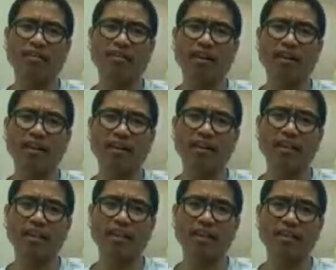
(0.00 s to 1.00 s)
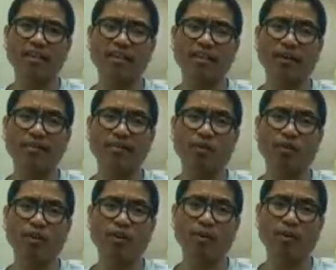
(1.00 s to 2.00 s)
Okay, that is, as far as I
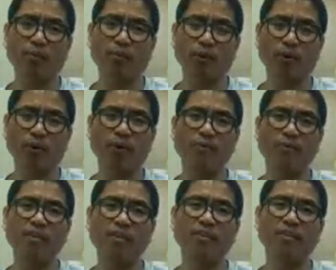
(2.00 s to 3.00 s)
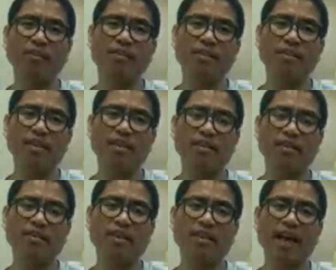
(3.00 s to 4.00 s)
could remember,
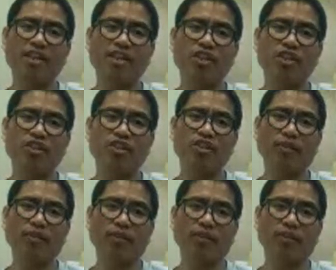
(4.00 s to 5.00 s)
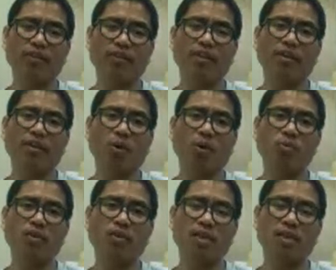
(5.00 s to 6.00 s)

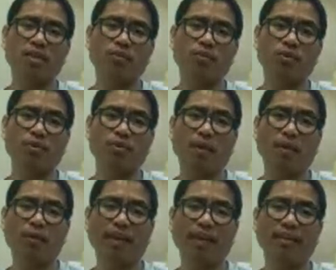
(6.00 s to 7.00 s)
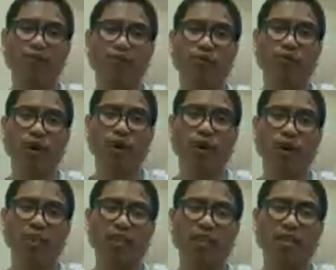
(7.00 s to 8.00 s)
C6H7O6 raised to the power negative
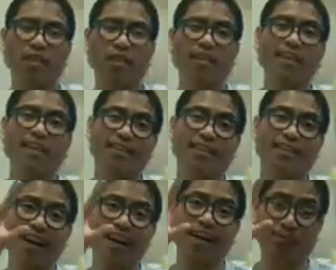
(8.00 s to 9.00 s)
1. That is the